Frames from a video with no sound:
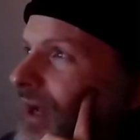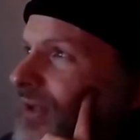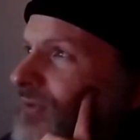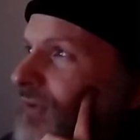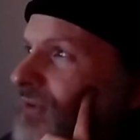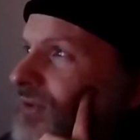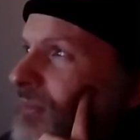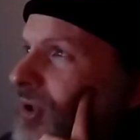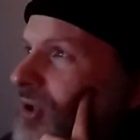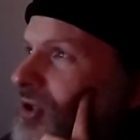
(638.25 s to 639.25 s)
guess first
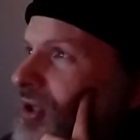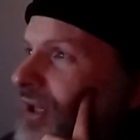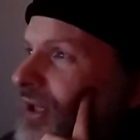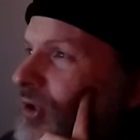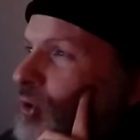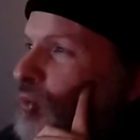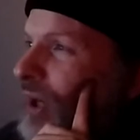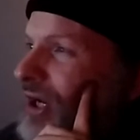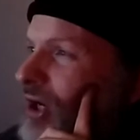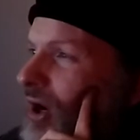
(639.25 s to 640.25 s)
emerged in
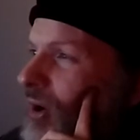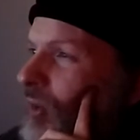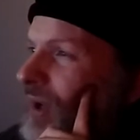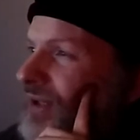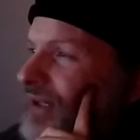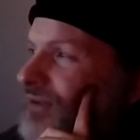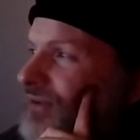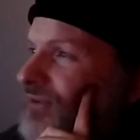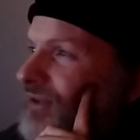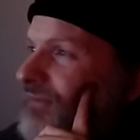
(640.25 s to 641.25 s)
Gringo in
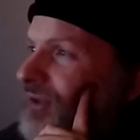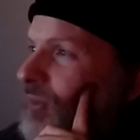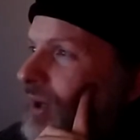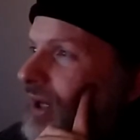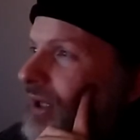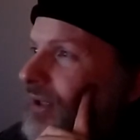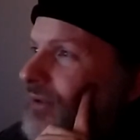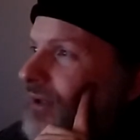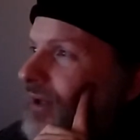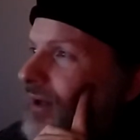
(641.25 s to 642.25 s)

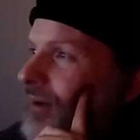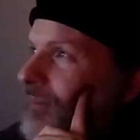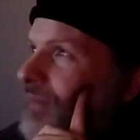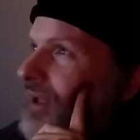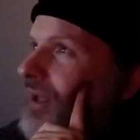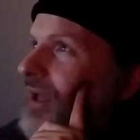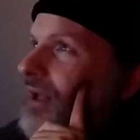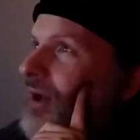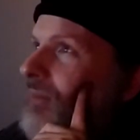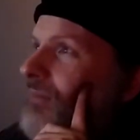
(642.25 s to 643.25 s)
1971,
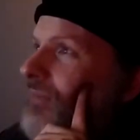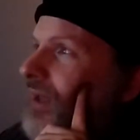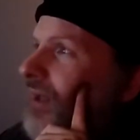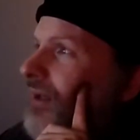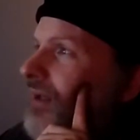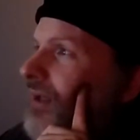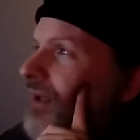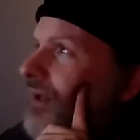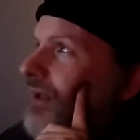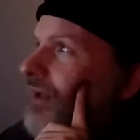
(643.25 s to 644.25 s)
an album that
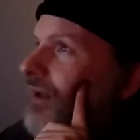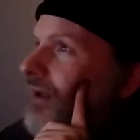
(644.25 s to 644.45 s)
had